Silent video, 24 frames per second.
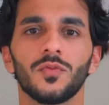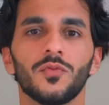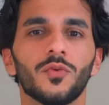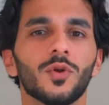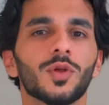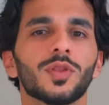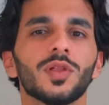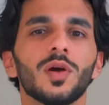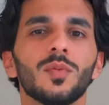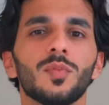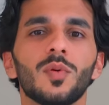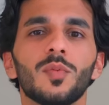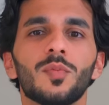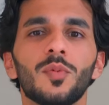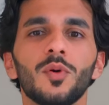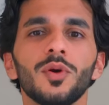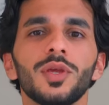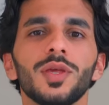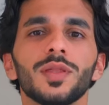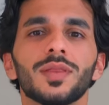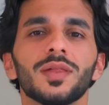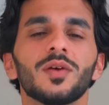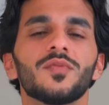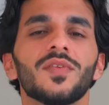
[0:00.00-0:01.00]
For example,
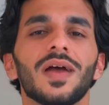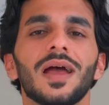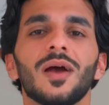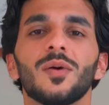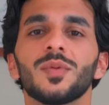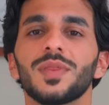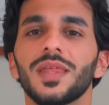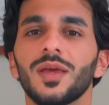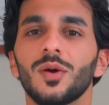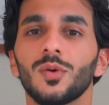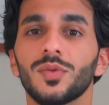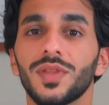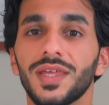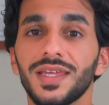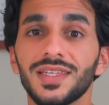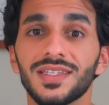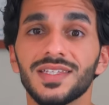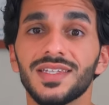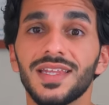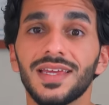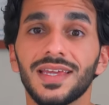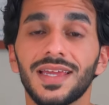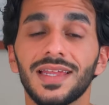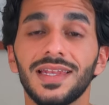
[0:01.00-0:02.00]
putting yourself out there on the
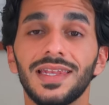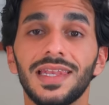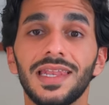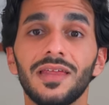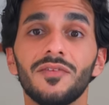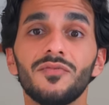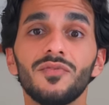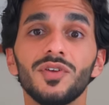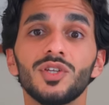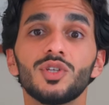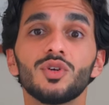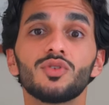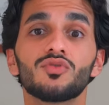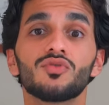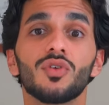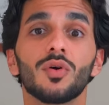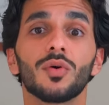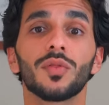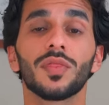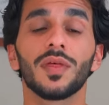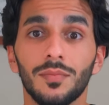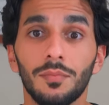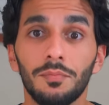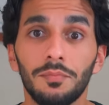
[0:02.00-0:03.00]
internet can leverage your
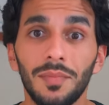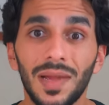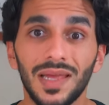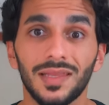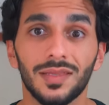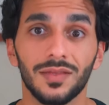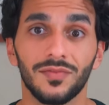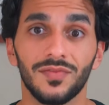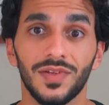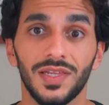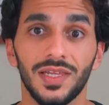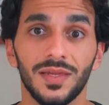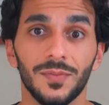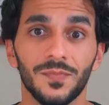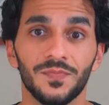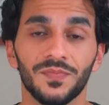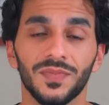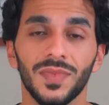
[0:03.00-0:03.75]
growth massively.